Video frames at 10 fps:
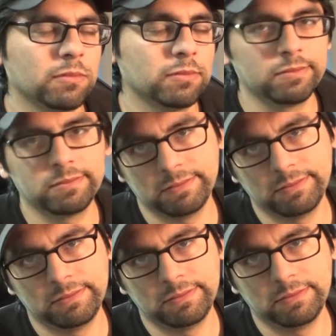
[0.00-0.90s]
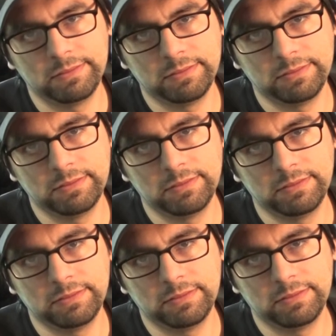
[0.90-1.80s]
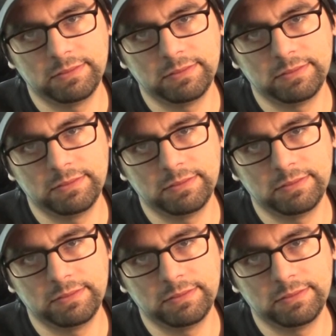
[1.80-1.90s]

Nothing is said.